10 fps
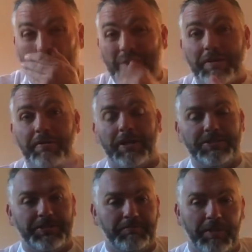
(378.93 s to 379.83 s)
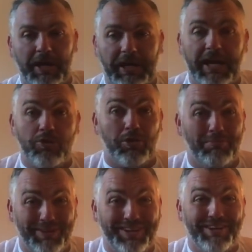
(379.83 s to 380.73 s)
It's interesting. I'm not catching a
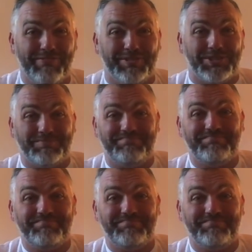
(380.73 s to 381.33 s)
big difference.